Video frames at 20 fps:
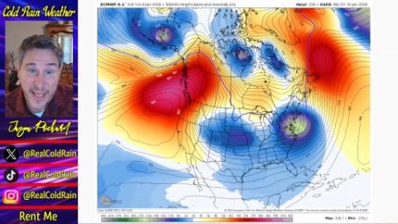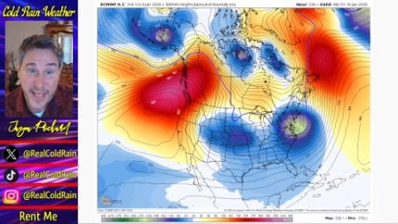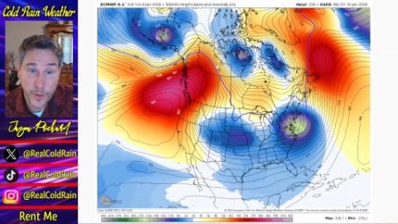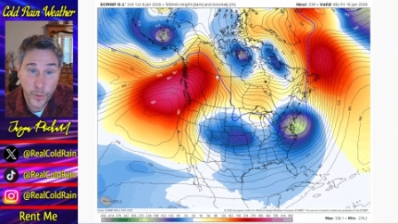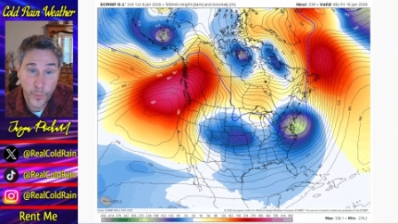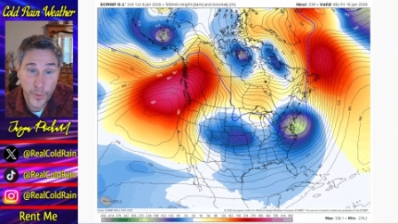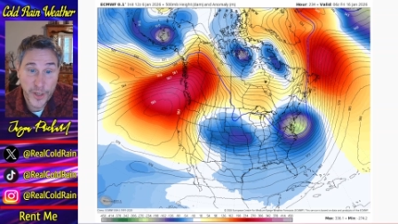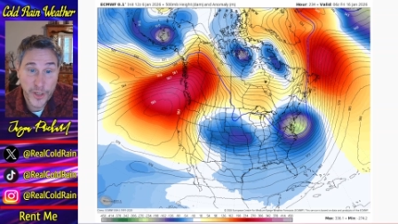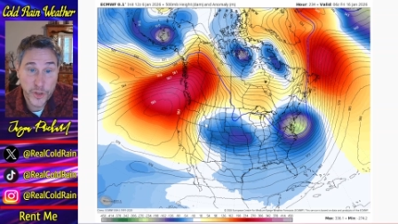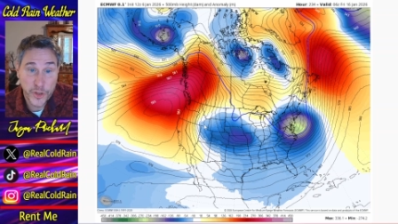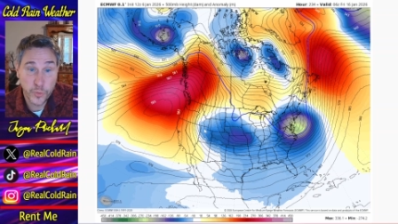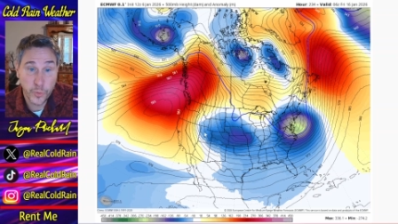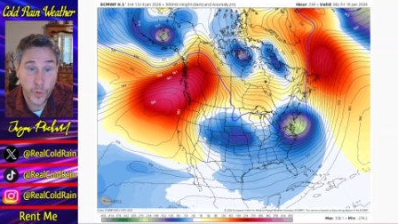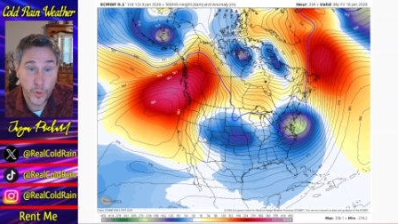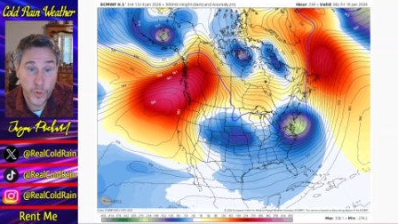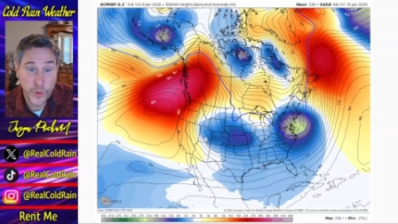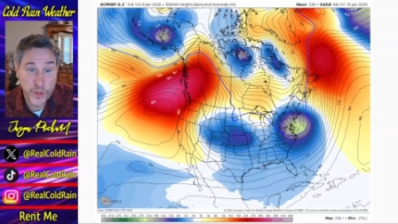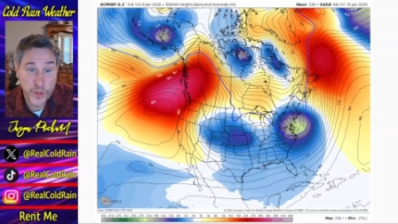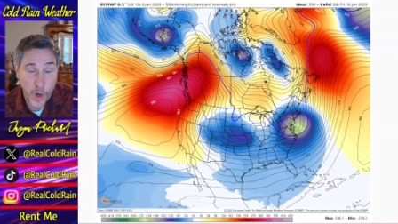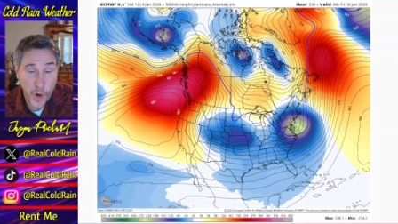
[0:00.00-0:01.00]
The ridge
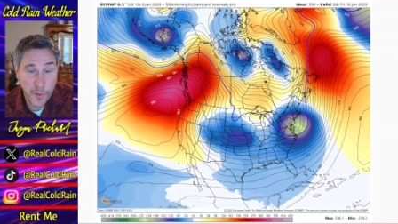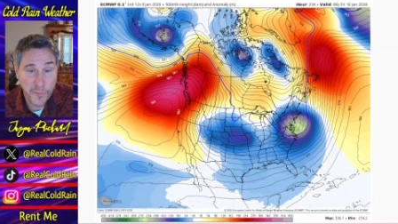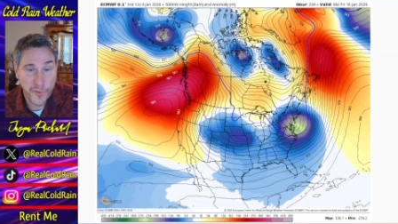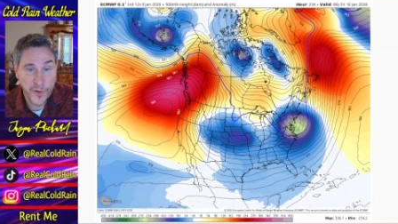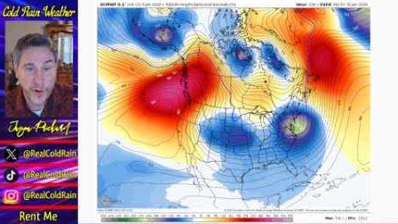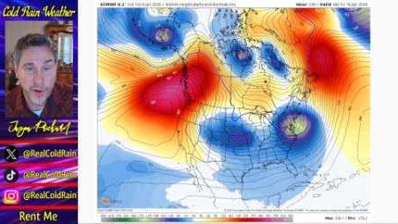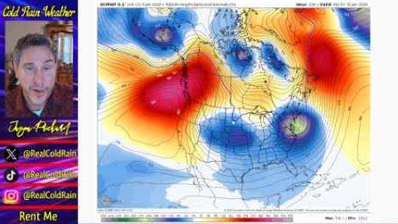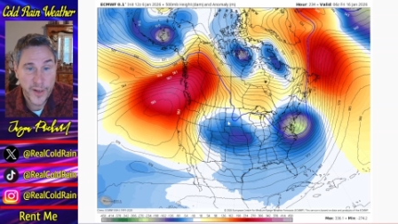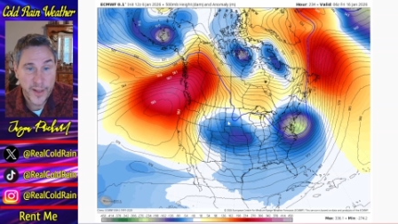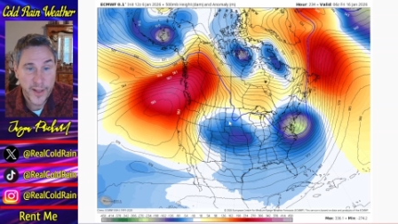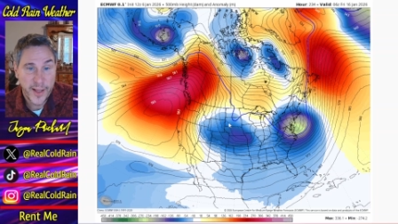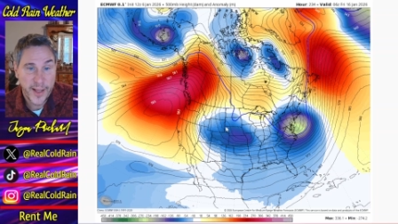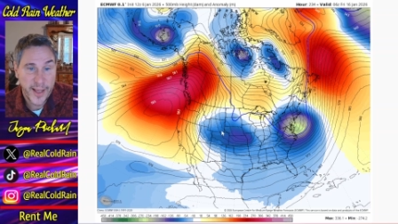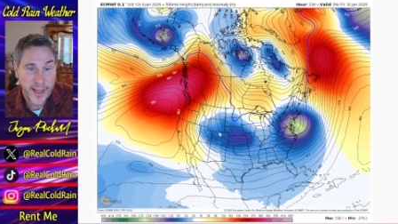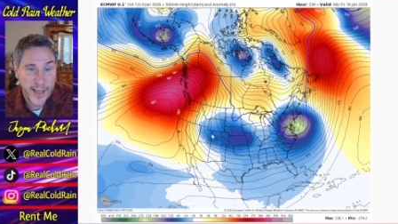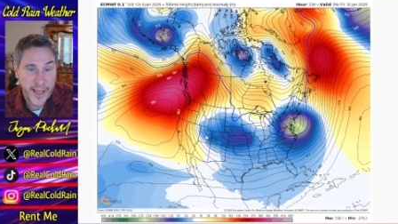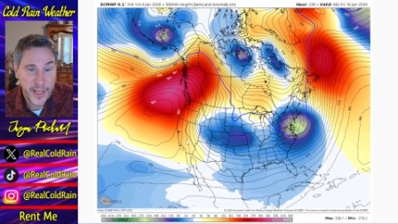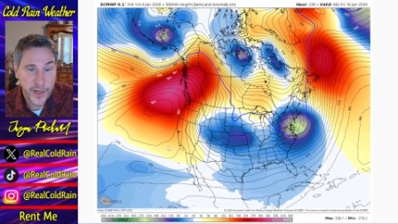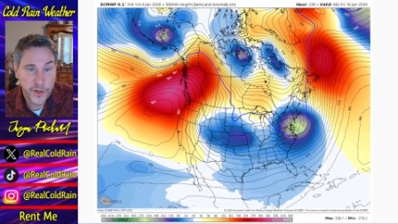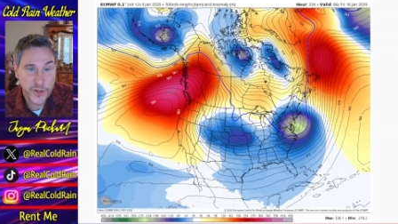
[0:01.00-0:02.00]
rolls over
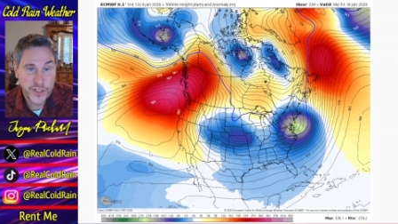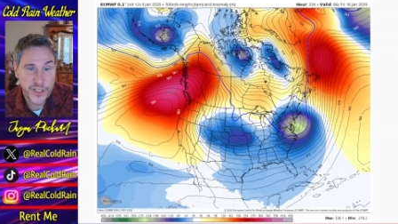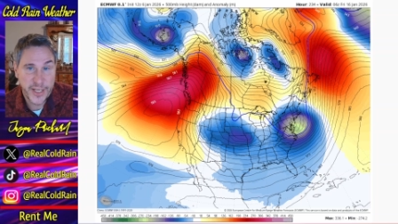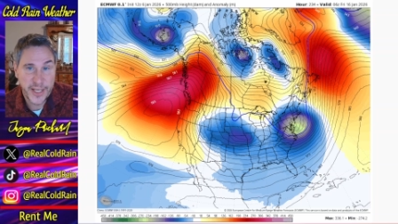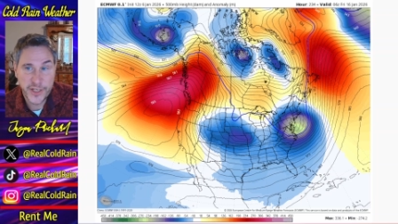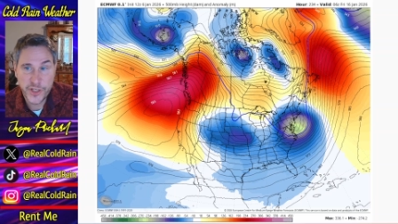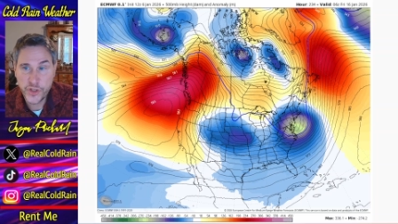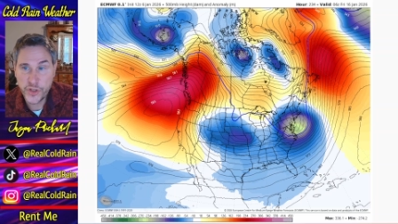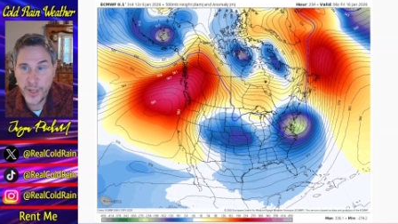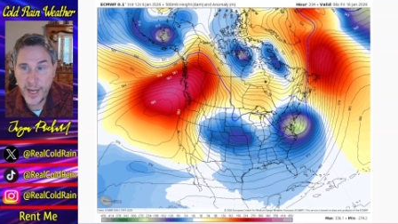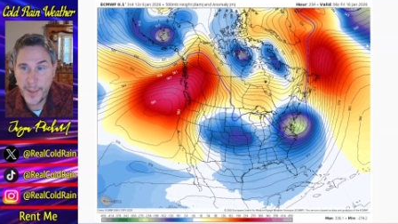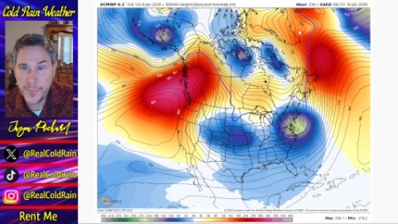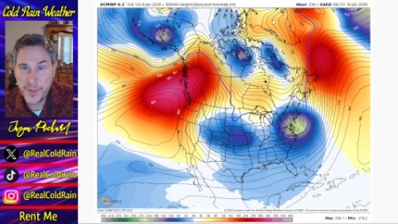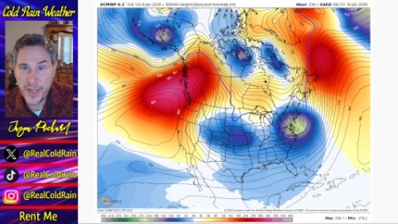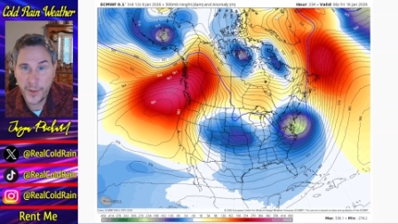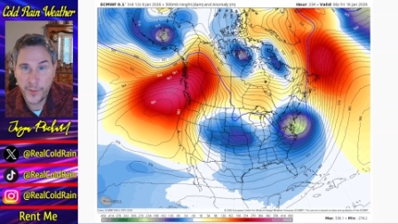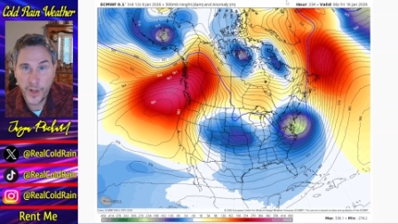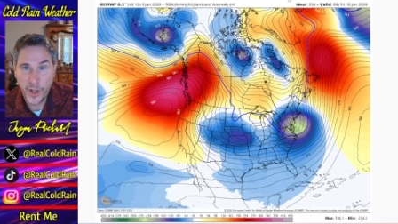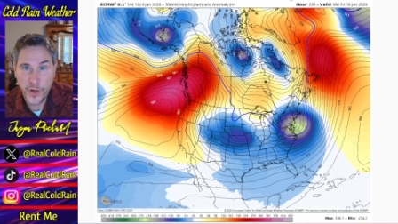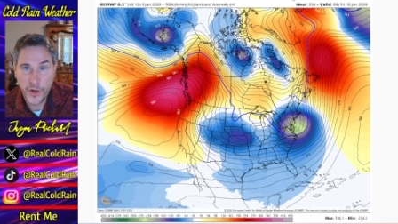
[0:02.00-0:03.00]
energy gets trapped
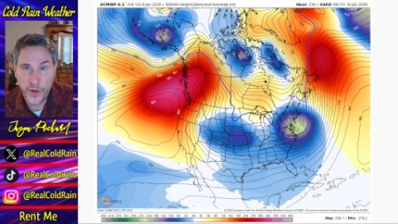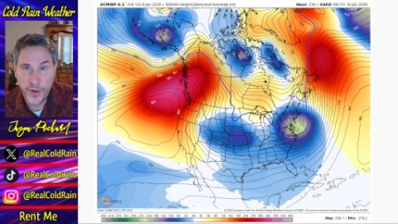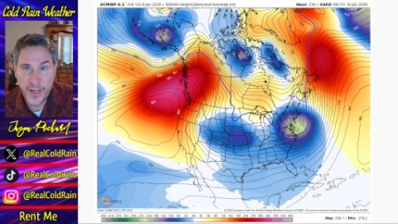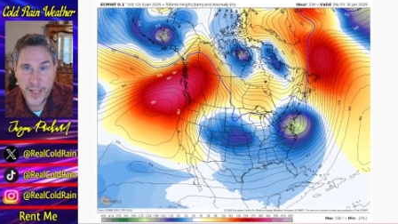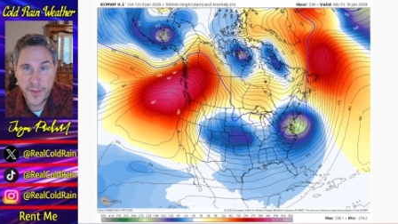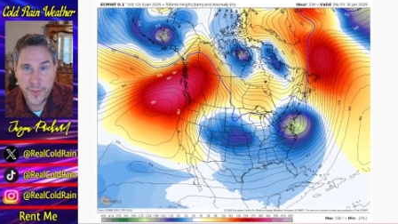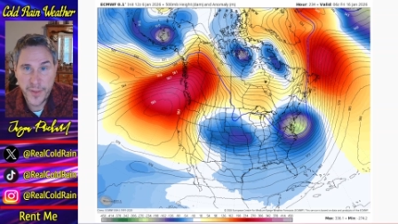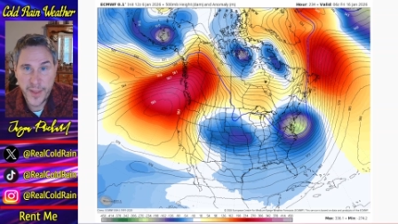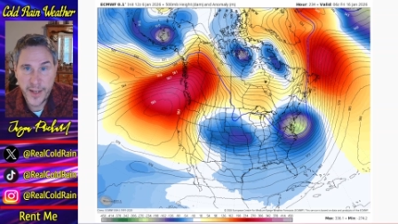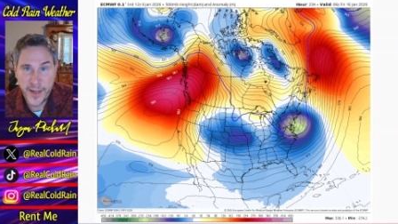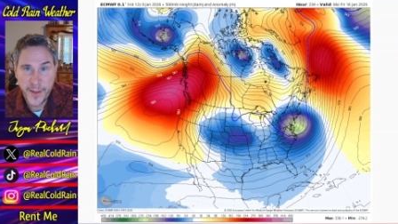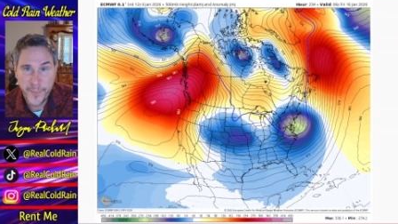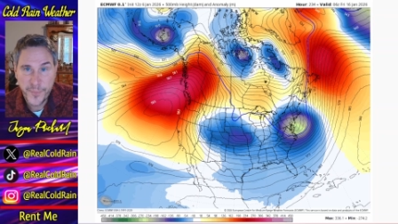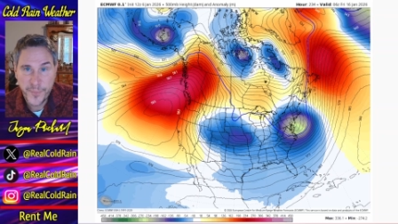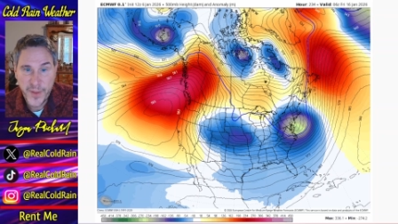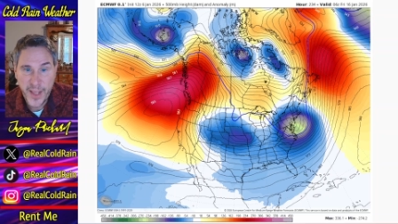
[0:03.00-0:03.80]
out underneath it